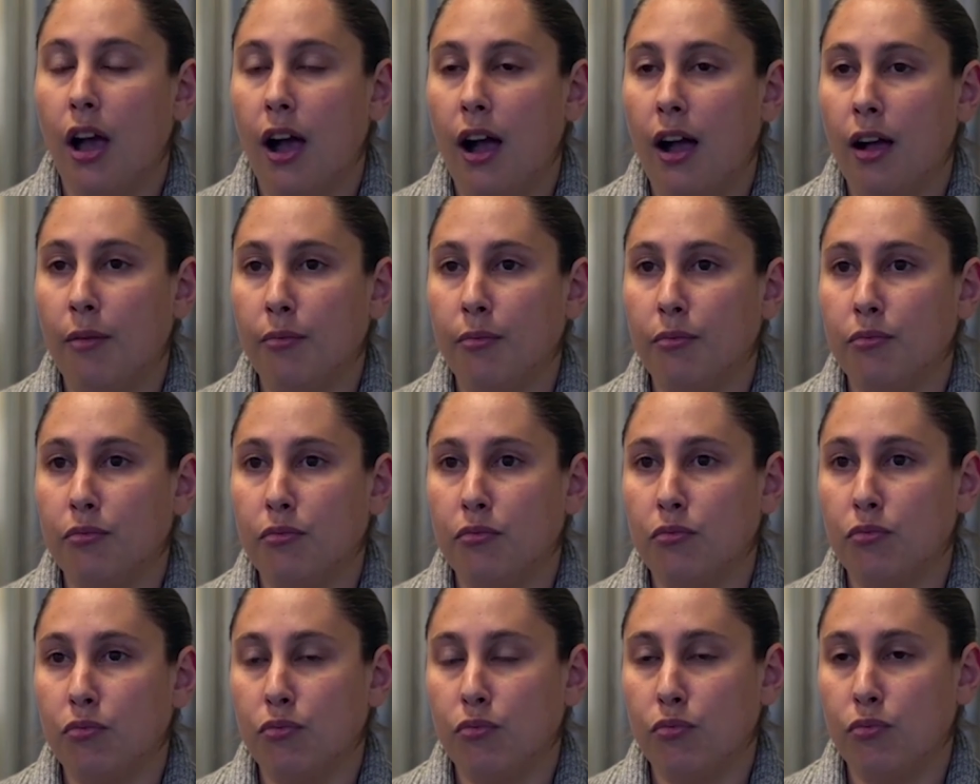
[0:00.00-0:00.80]

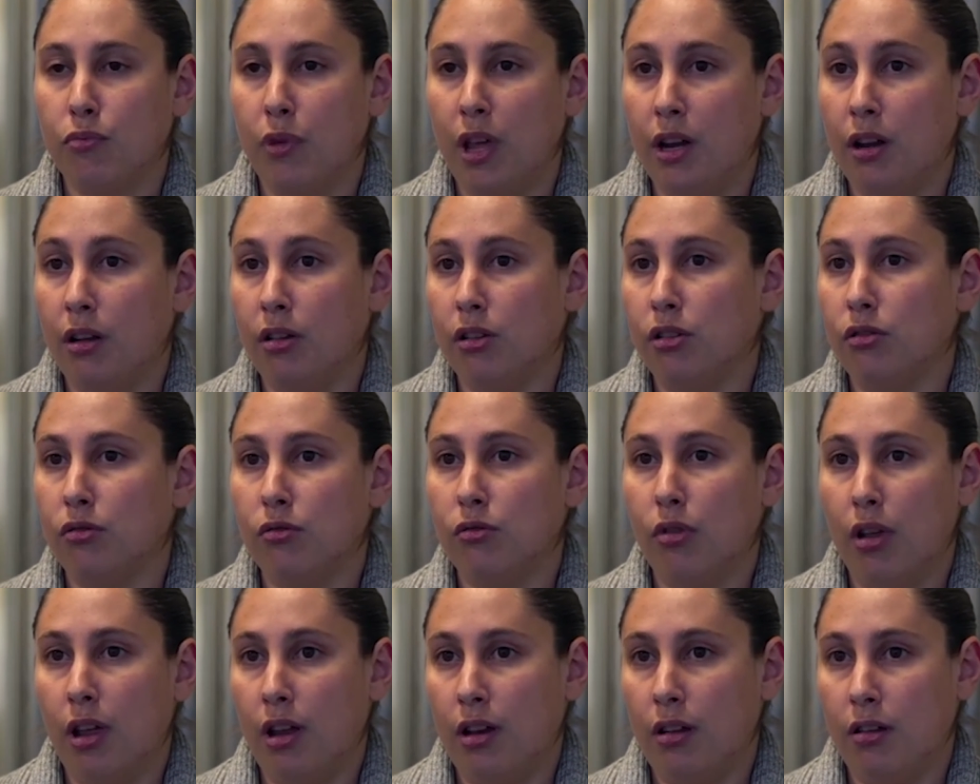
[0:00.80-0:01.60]
in
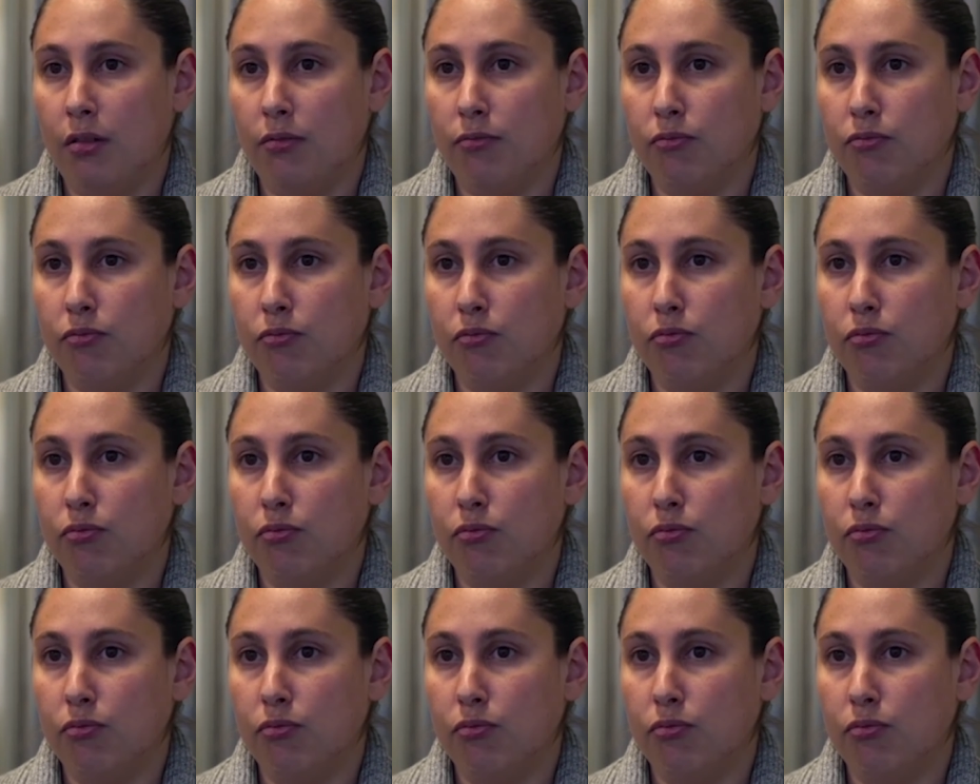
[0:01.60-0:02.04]
a